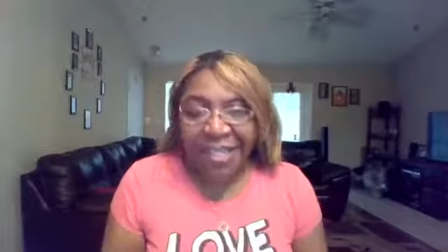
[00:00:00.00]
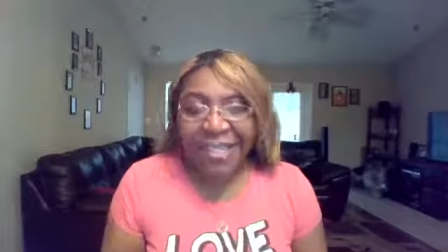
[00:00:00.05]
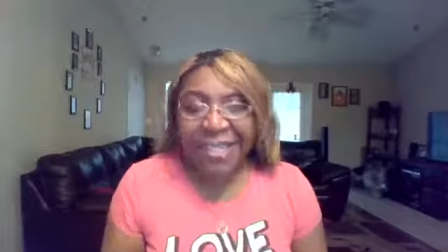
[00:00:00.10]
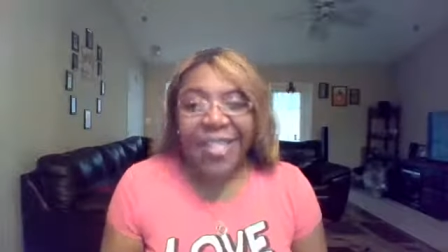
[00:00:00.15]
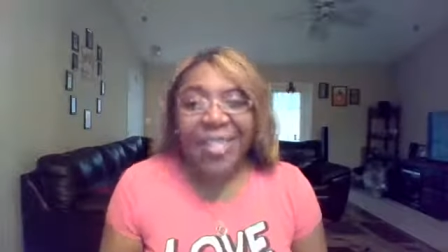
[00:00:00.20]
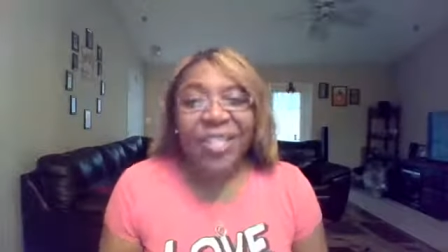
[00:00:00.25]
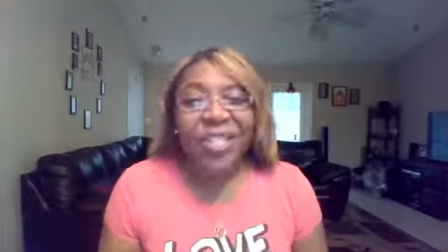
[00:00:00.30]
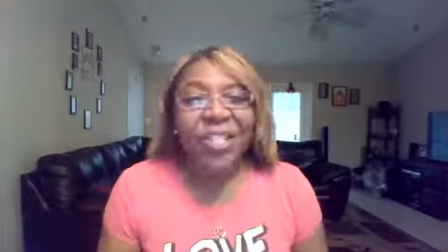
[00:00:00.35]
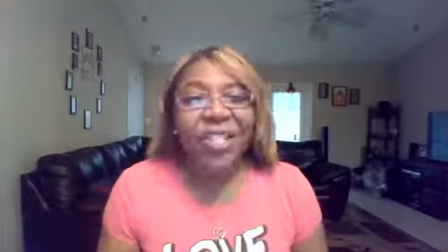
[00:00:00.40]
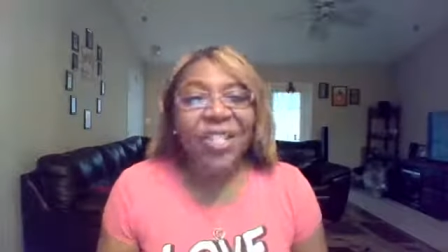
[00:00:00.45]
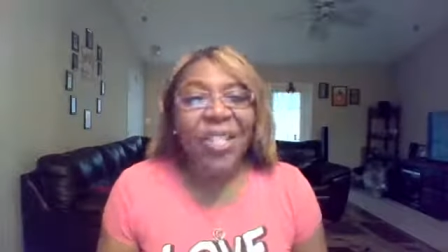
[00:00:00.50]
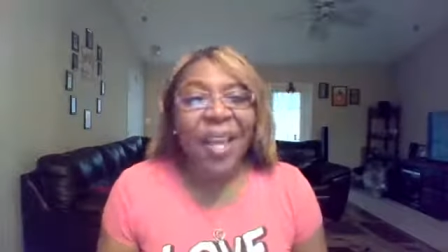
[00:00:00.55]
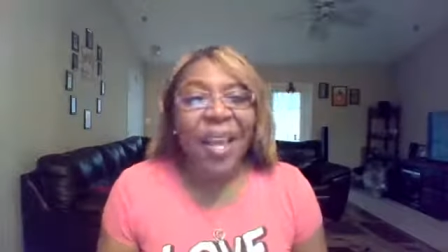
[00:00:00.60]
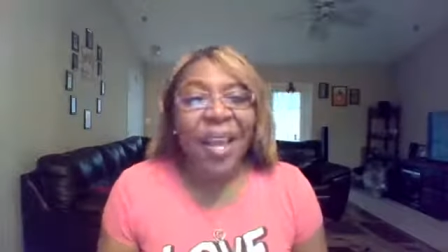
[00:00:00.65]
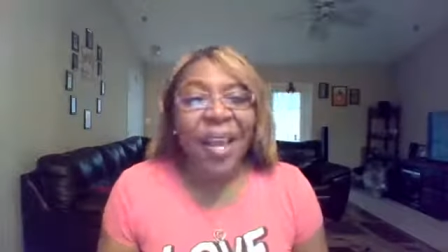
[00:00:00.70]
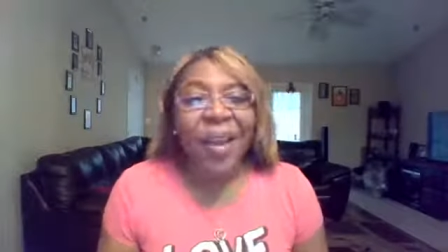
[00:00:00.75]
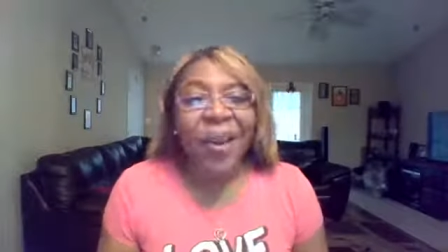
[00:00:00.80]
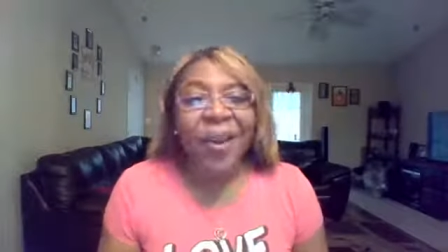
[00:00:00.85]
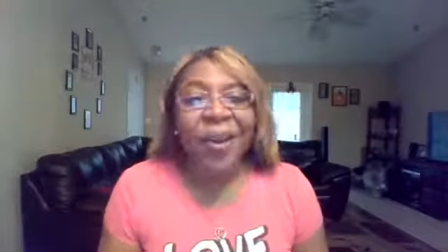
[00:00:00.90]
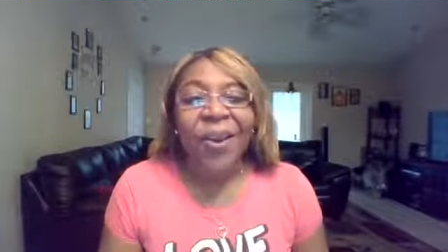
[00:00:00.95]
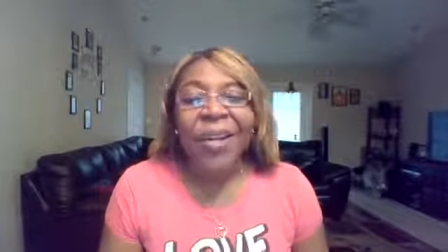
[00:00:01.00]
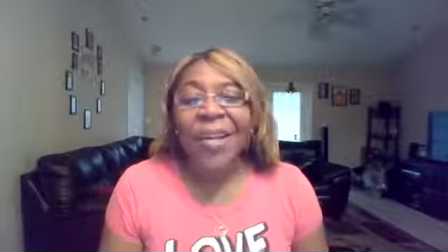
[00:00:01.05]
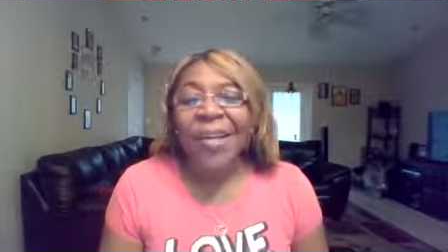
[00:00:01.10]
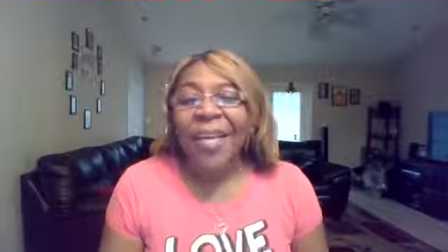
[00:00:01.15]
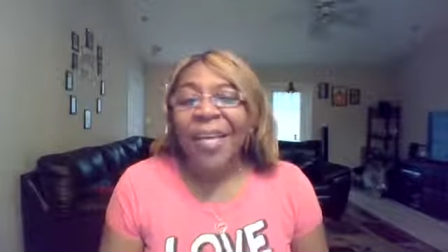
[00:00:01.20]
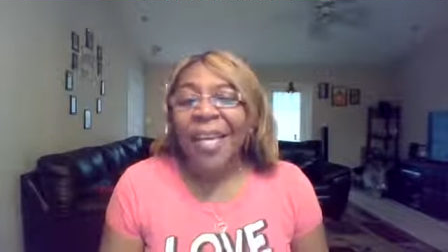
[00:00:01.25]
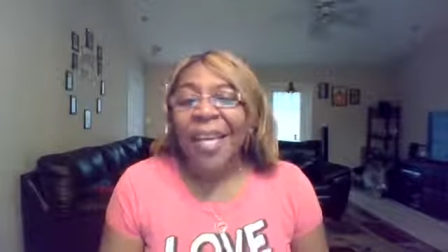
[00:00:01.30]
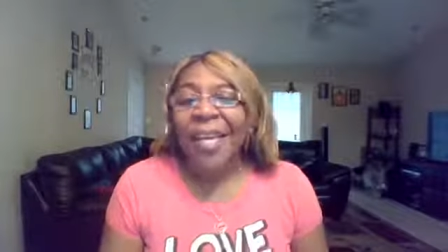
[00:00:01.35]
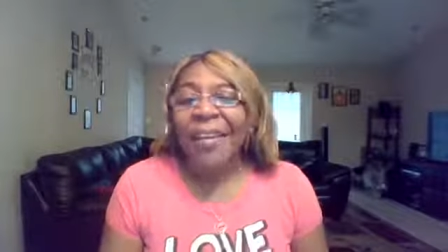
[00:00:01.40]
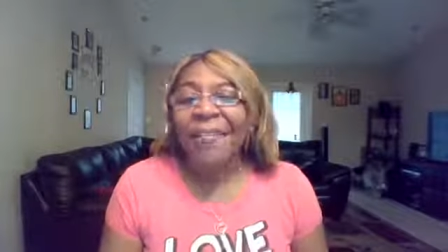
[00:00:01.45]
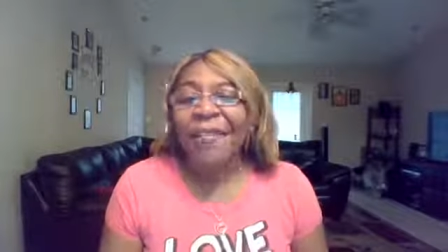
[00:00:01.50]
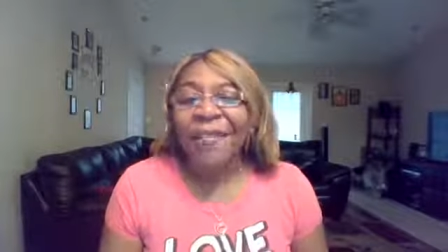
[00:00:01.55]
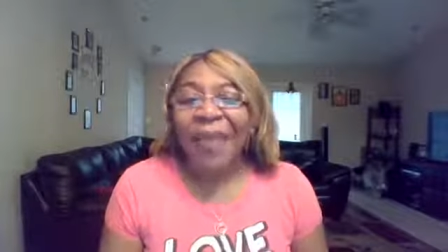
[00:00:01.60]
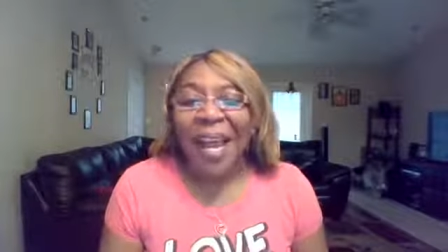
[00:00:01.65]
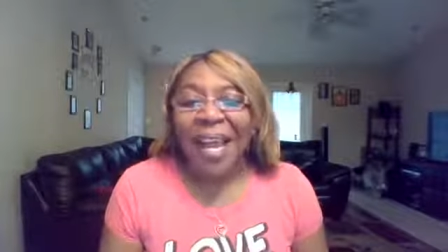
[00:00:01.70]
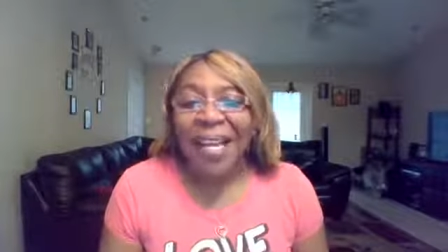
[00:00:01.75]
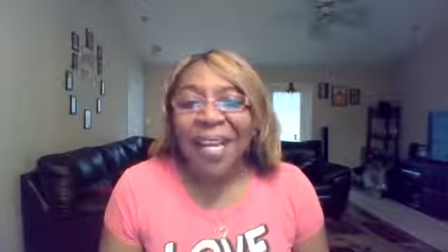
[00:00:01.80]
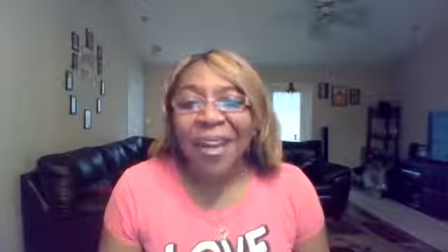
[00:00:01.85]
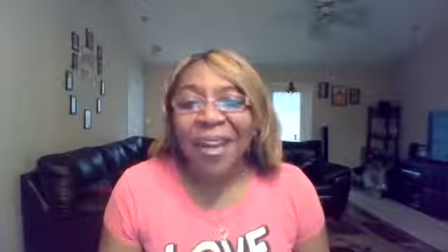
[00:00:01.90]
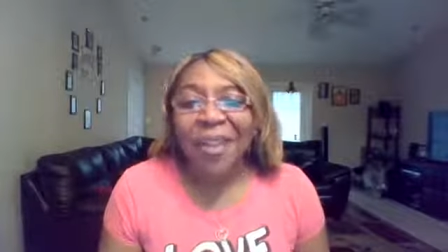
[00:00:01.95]
click share,
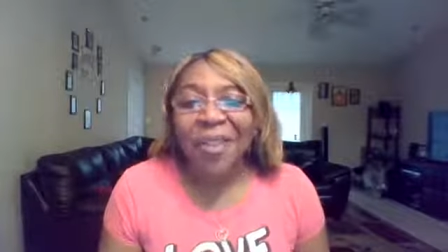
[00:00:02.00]
invite